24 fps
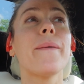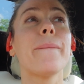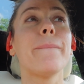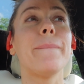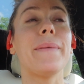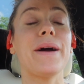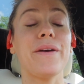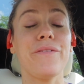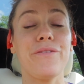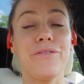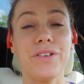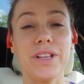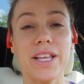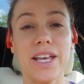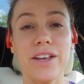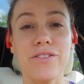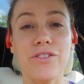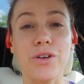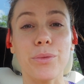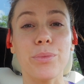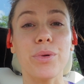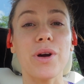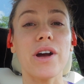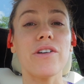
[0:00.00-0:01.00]
my
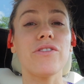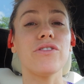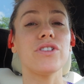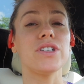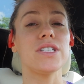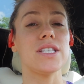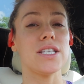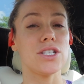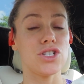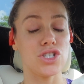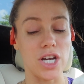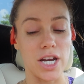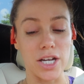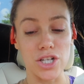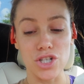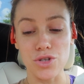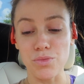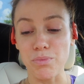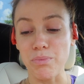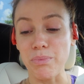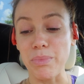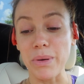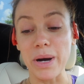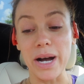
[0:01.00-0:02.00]
flavor preferences
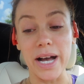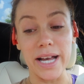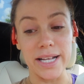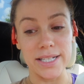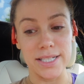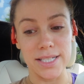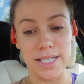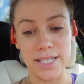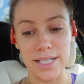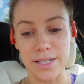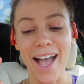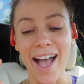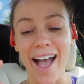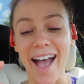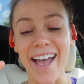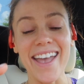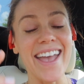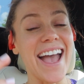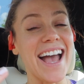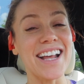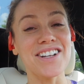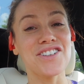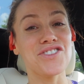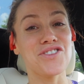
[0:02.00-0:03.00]
change, but I
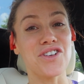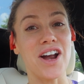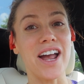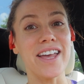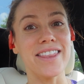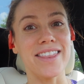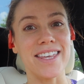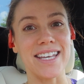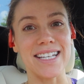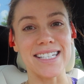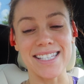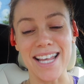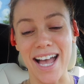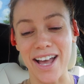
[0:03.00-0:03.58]
had to try this.